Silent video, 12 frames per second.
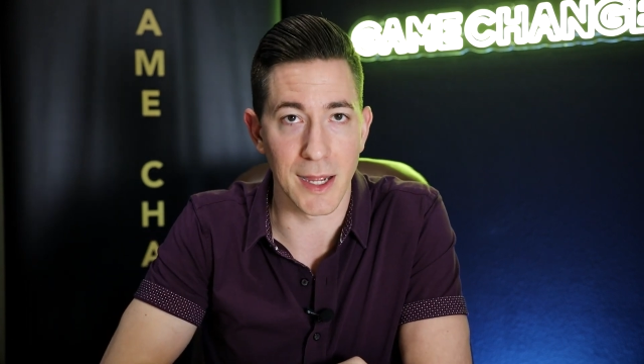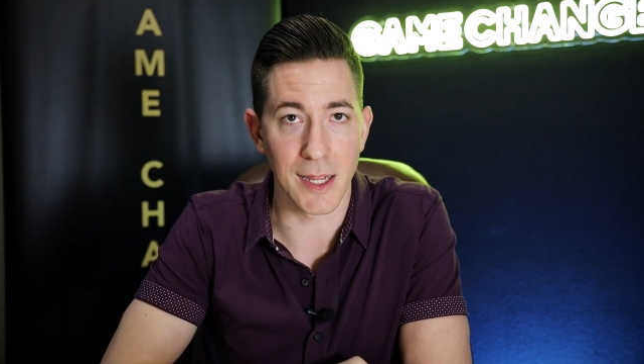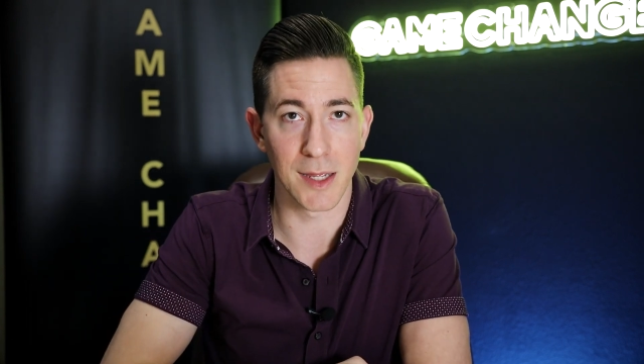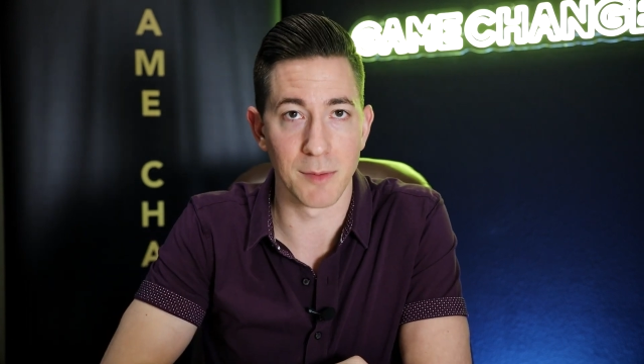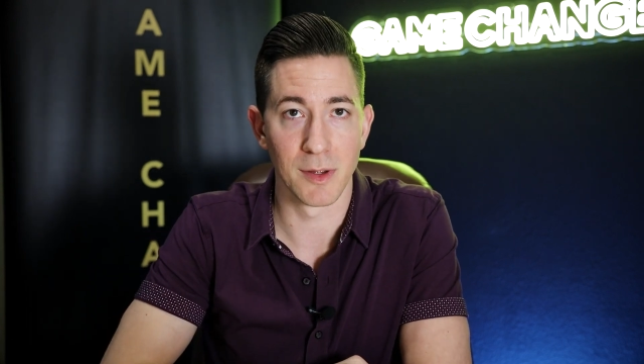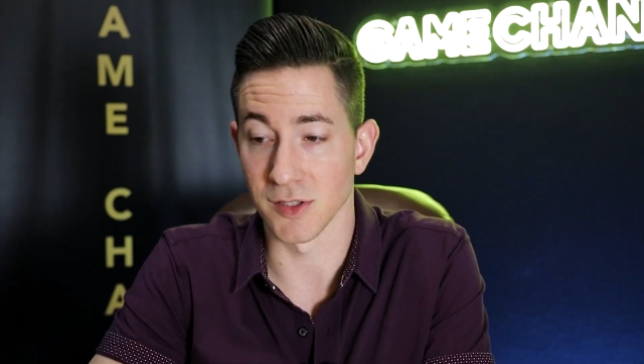I
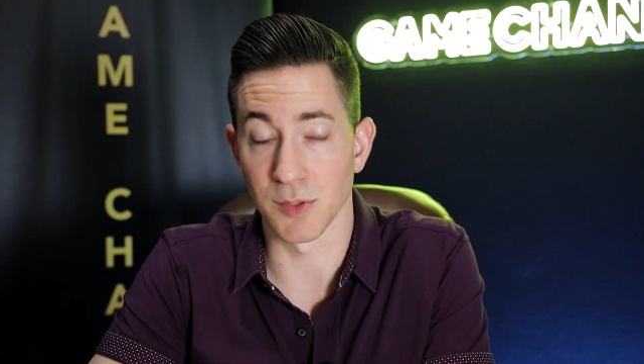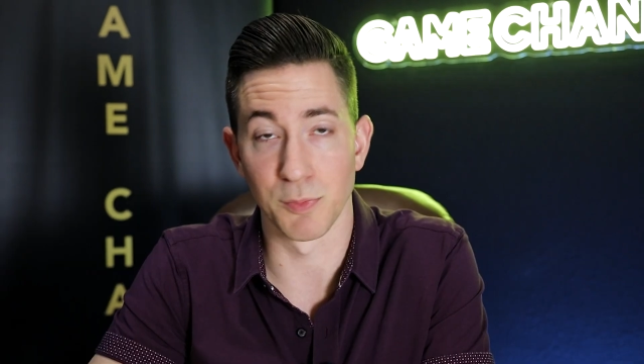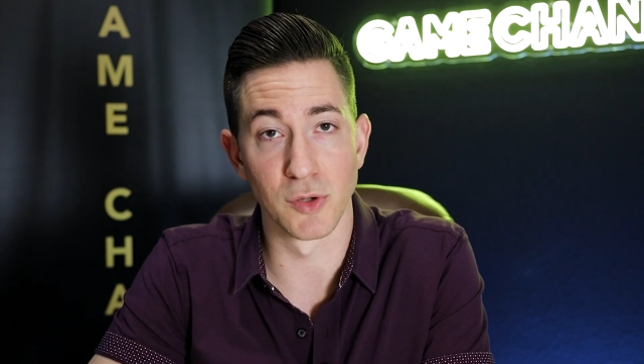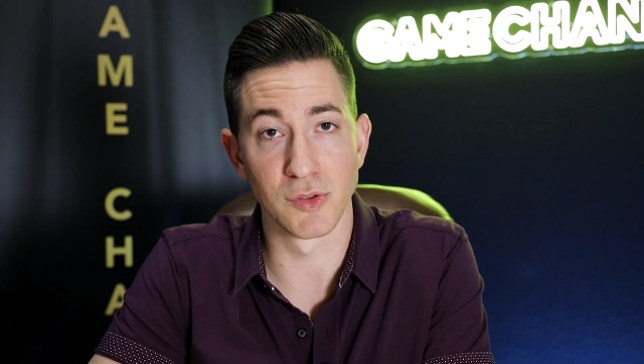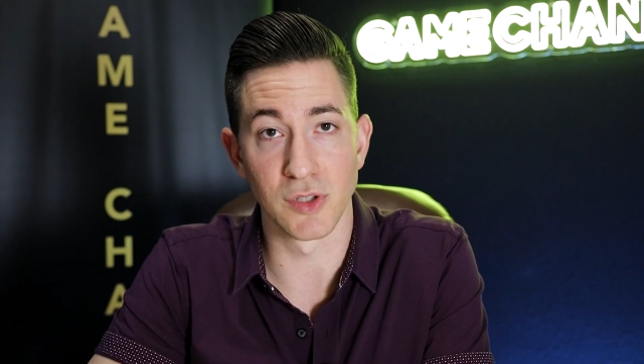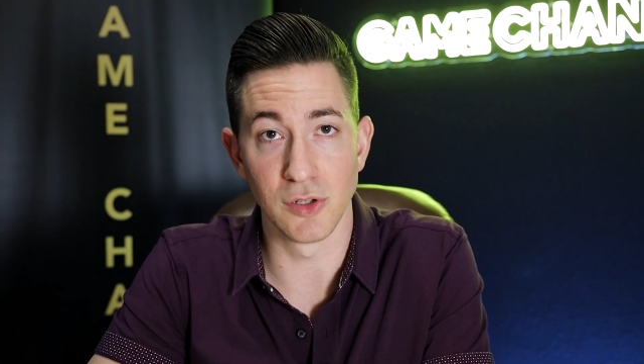am
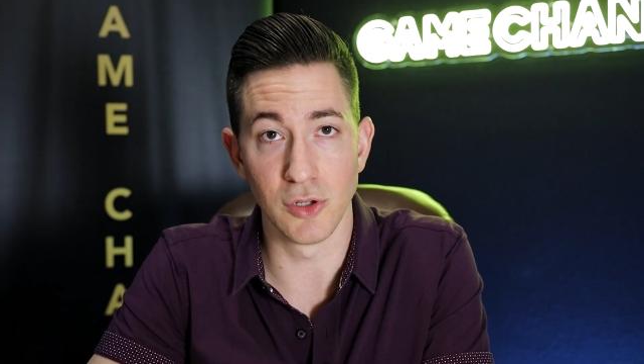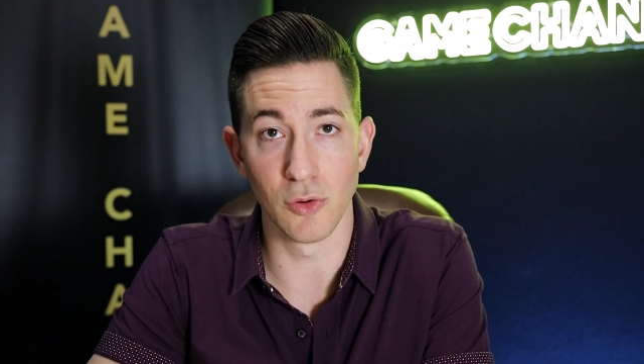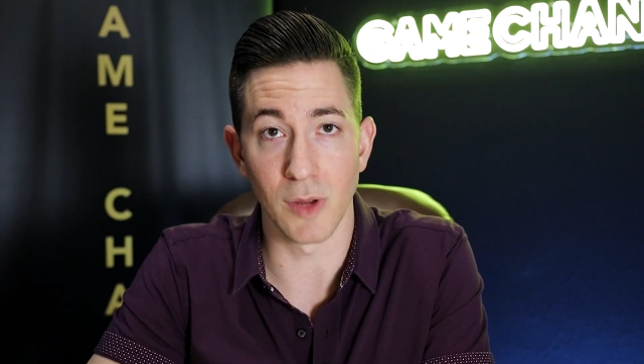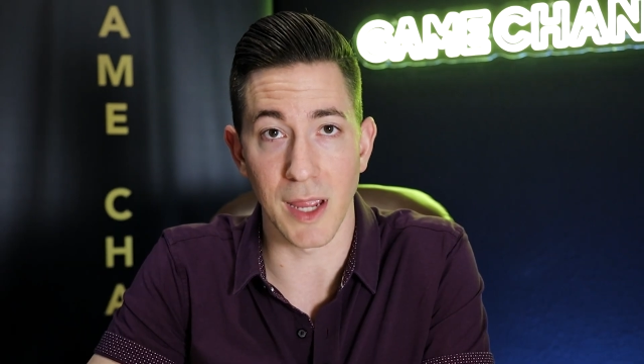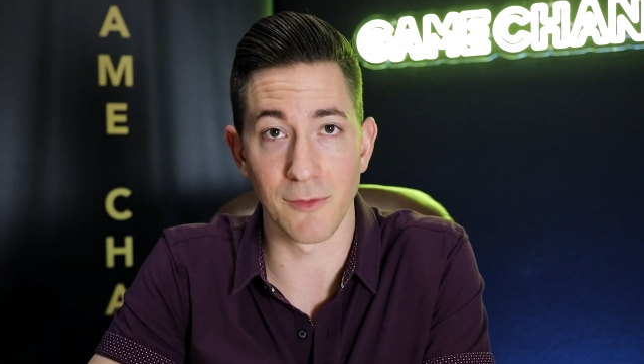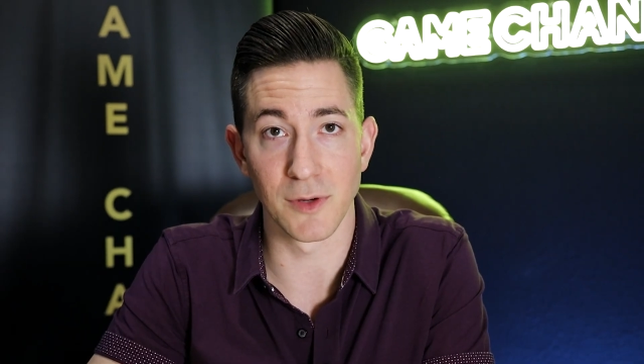supposed to
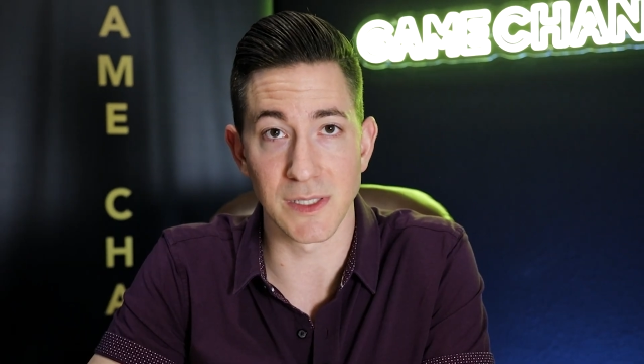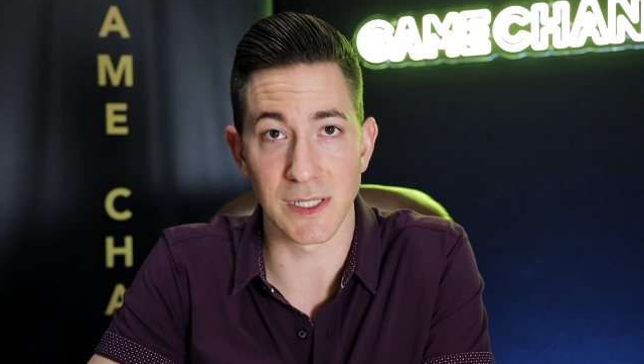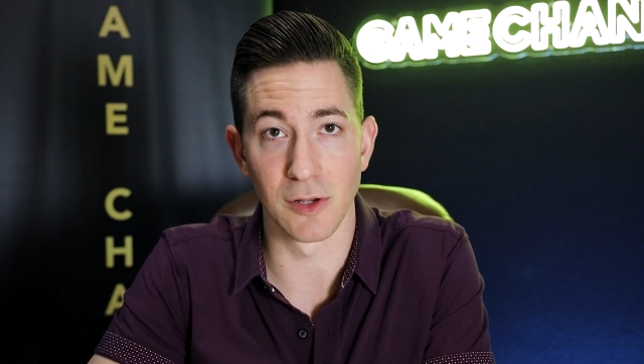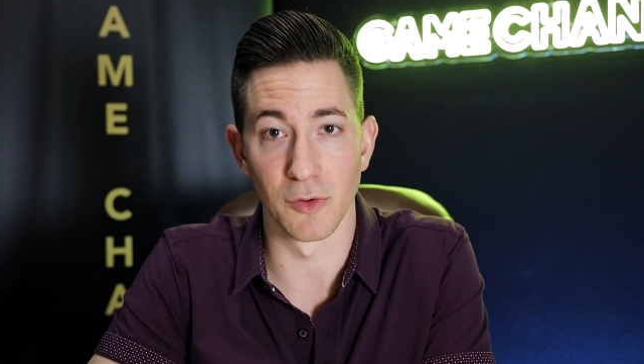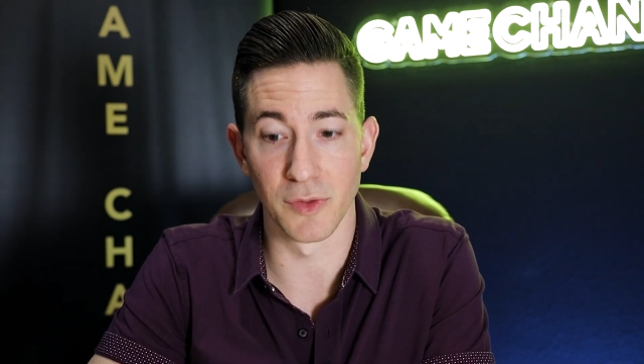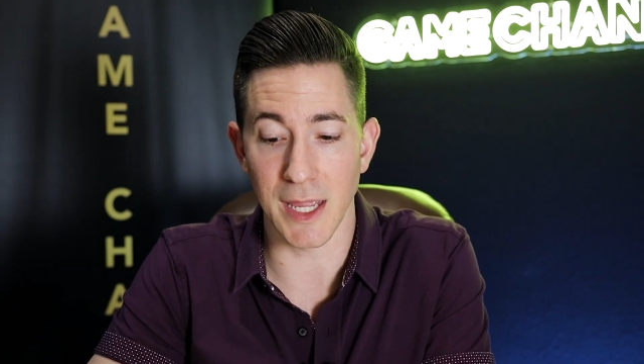do every
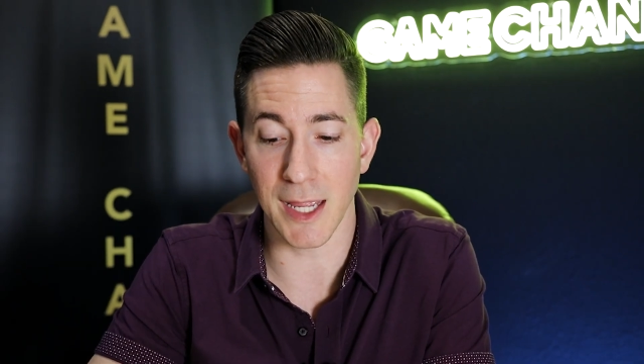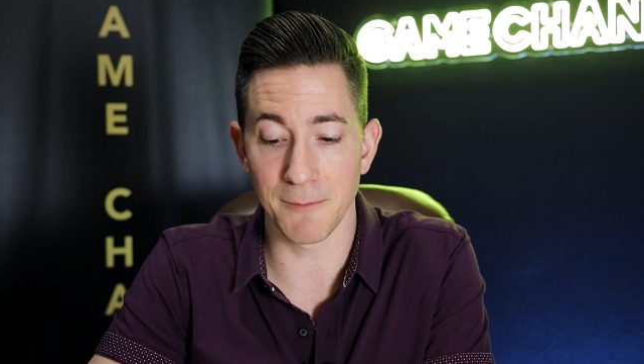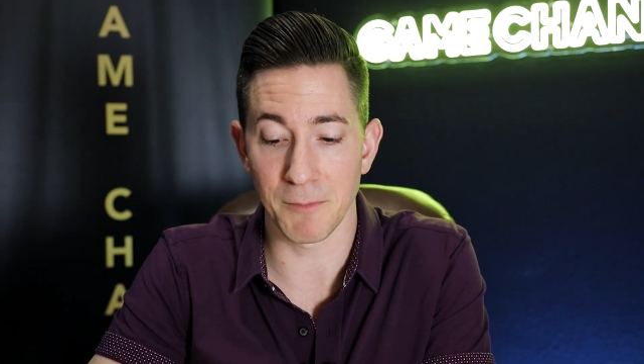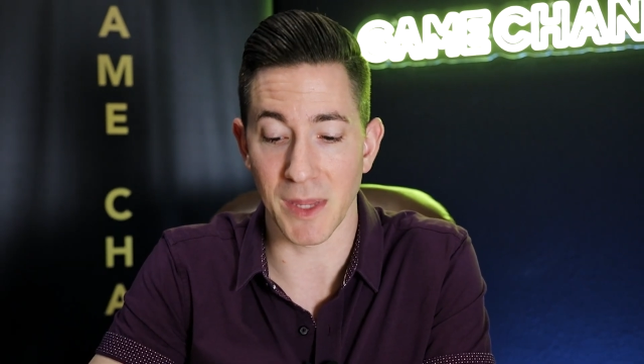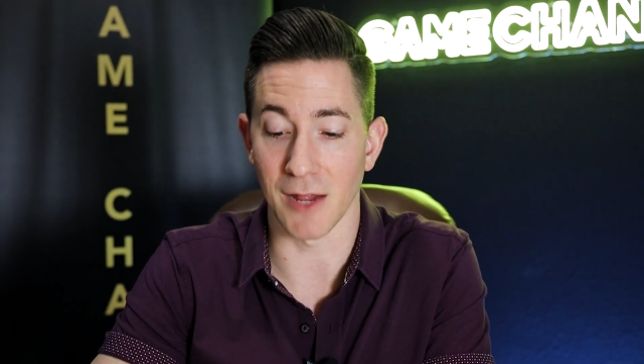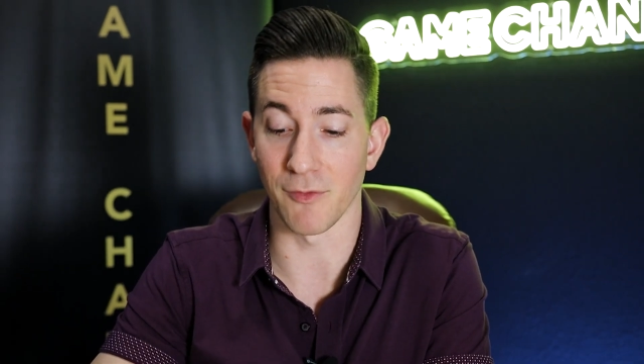single
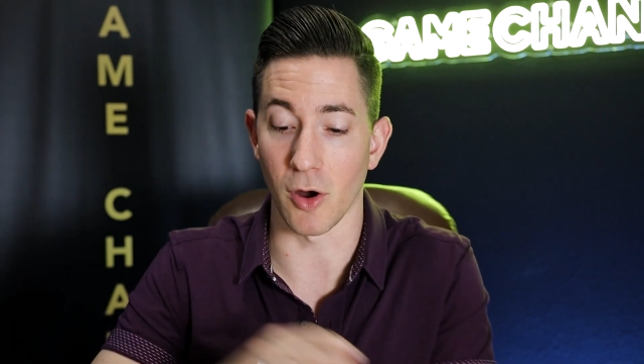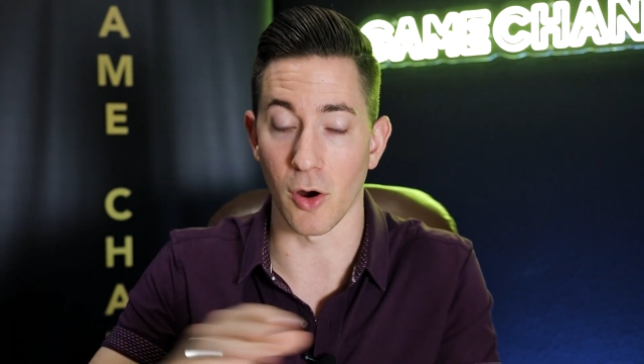day. And I've